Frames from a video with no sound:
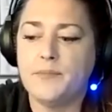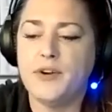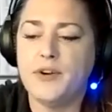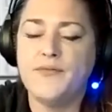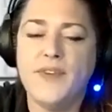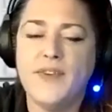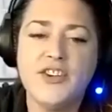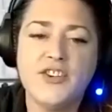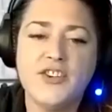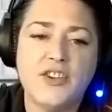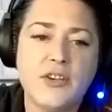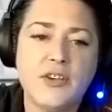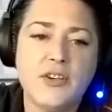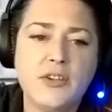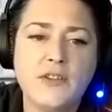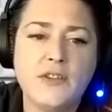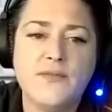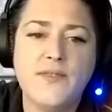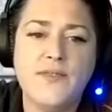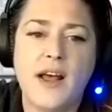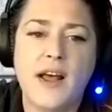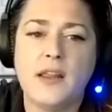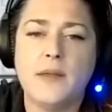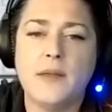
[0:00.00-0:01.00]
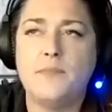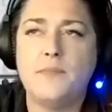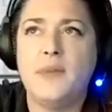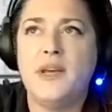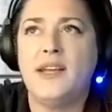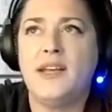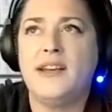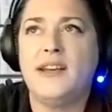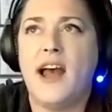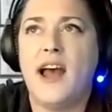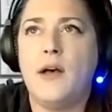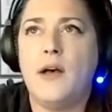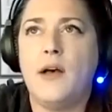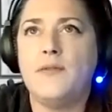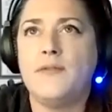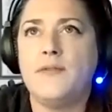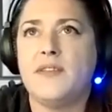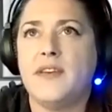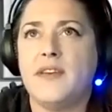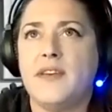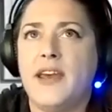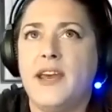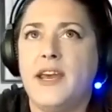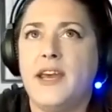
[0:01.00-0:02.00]
professional development, and I'll
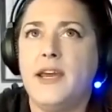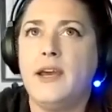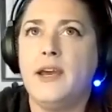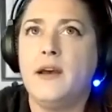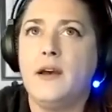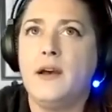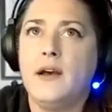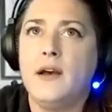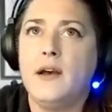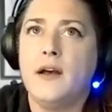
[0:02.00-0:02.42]
say